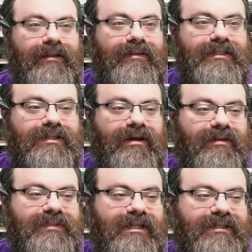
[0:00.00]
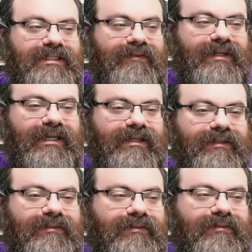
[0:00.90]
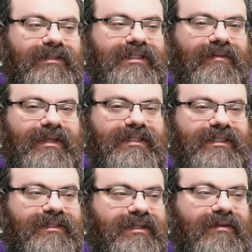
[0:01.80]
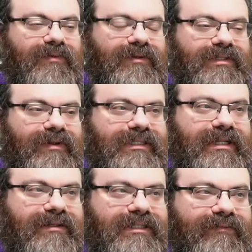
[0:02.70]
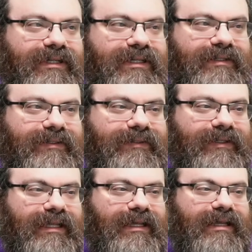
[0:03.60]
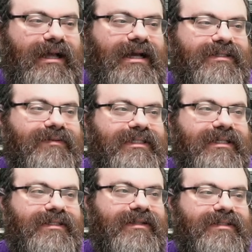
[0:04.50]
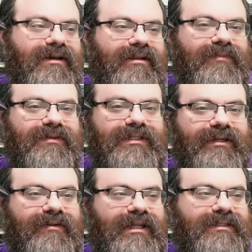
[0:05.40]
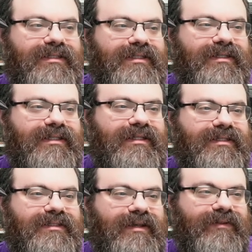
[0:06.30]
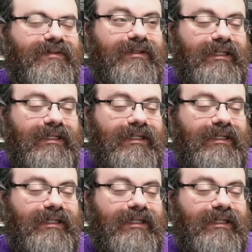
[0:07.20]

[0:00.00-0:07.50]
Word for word: This column's down to 7, 8. This can't be a 6 anymore, so it's down to 7, 8. Ah, so 6 in this column goes here. That's a 6, that's a 7.